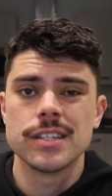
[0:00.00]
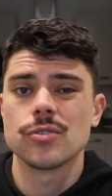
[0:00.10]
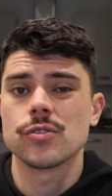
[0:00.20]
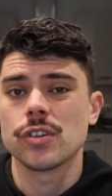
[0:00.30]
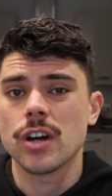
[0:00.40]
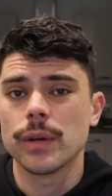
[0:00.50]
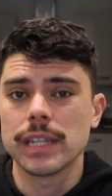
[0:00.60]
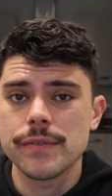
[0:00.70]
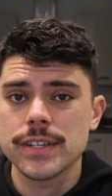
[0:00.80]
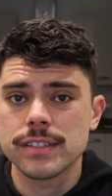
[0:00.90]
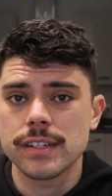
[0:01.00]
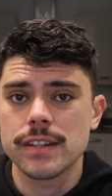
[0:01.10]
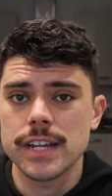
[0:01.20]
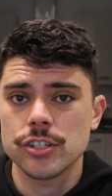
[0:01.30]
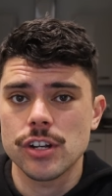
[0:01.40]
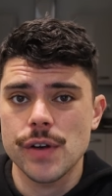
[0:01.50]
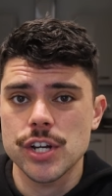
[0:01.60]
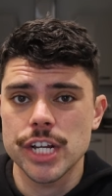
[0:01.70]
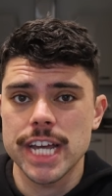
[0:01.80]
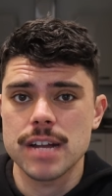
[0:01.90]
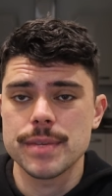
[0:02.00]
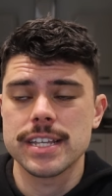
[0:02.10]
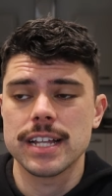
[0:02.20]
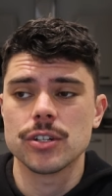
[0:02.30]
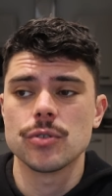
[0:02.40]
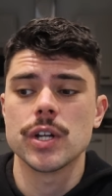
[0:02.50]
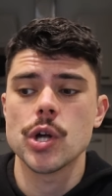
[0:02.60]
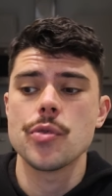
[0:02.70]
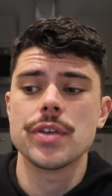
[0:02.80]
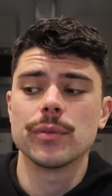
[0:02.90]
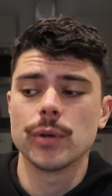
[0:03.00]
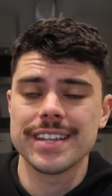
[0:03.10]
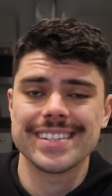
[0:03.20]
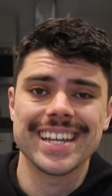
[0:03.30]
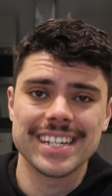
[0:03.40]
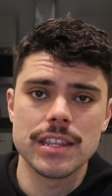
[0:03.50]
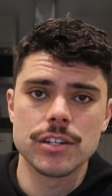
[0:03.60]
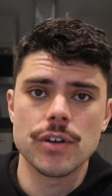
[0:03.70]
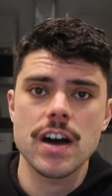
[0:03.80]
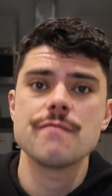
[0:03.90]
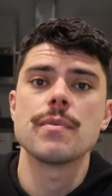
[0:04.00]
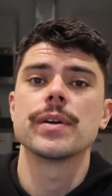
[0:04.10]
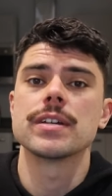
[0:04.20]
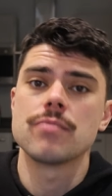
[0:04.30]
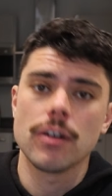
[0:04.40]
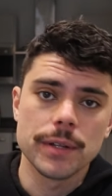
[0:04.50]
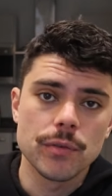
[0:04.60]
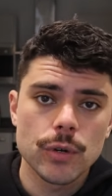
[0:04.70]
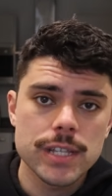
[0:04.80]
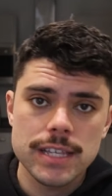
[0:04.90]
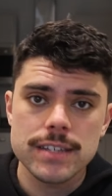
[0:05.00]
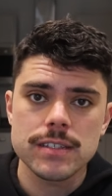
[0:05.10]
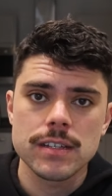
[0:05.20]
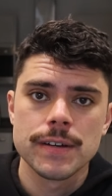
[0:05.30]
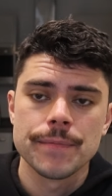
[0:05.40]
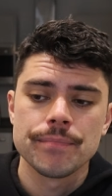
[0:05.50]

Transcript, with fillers: there's also Coen Livingstone in the next generation academy talent who I don't think will get taken in the draft, but we can probably rookie list.